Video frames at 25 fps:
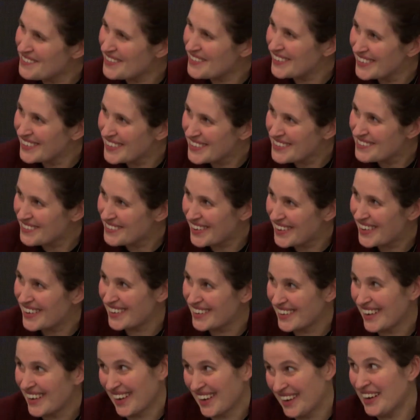field of
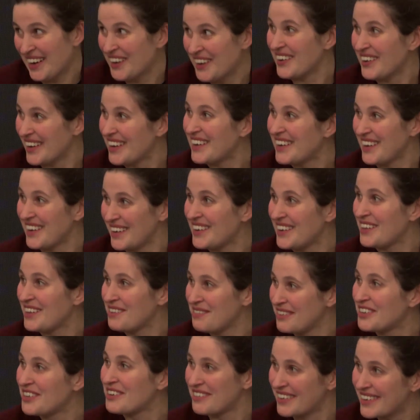in
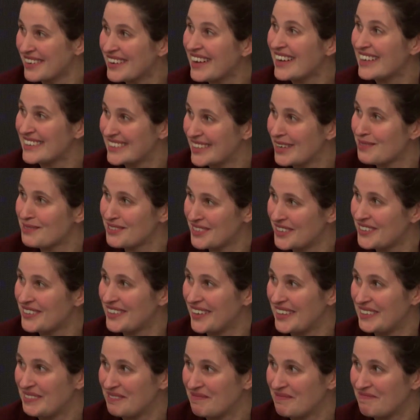the field of our case.
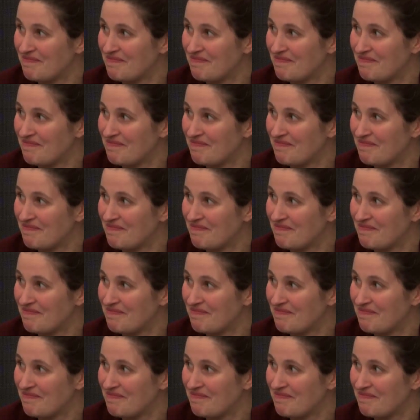Absolutely.